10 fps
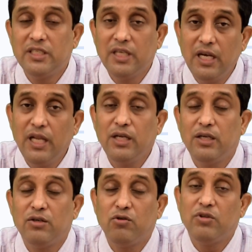
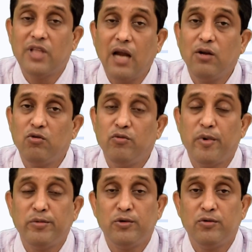dealing to that group
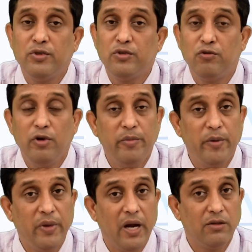of students will
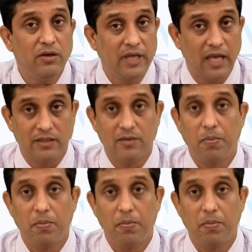prepare the test.